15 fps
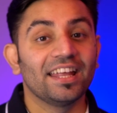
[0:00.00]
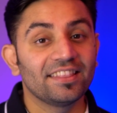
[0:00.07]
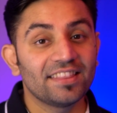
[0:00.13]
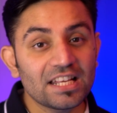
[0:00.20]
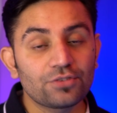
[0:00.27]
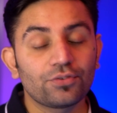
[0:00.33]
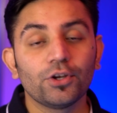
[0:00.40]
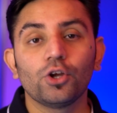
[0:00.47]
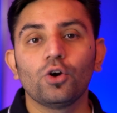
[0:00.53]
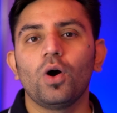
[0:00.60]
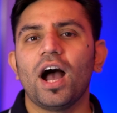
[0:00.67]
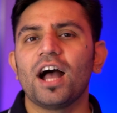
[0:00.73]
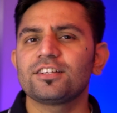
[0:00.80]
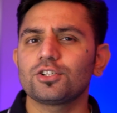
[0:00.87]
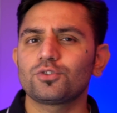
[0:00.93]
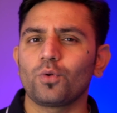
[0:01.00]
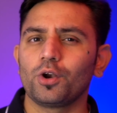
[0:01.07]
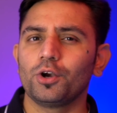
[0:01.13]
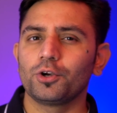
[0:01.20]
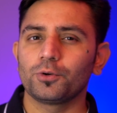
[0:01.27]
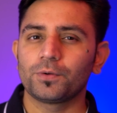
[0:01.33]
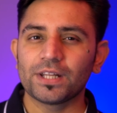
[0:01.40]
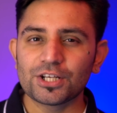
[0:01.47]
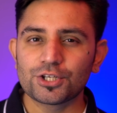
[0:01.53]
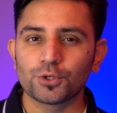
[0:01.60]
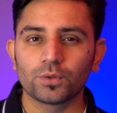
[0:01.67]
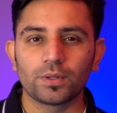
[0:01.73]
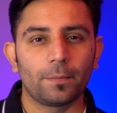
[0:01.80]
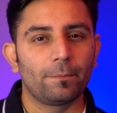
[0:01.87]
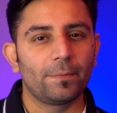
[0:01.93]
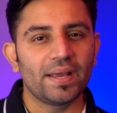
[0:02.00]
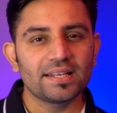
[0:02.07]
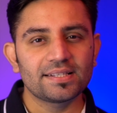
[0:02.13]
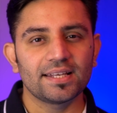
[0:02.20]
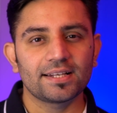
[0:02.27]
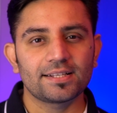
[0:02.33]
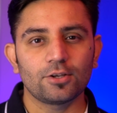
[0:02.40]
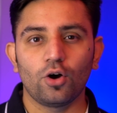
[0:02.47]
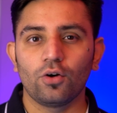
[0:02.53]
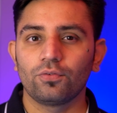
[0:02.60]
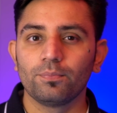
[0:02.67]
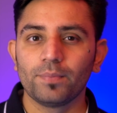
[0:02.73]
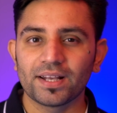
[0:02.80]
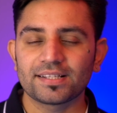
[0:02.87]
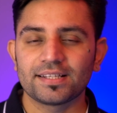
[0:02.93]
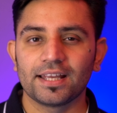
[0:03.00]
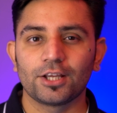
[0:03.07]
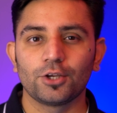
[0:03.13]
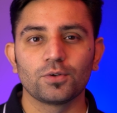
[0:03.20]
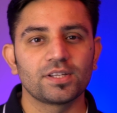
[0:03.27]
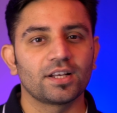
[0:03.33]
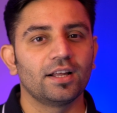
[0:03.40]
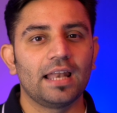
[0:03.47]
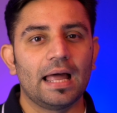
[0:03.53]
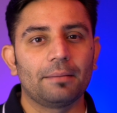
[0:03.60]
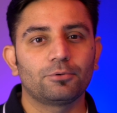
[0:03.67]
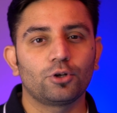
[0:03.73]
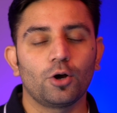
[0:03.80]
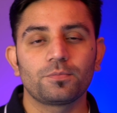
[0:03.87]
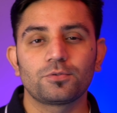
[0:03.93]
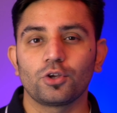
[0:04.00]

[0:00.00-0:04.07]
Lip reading: In this video, I just wanted to teach you the basics of mixing using a laptop,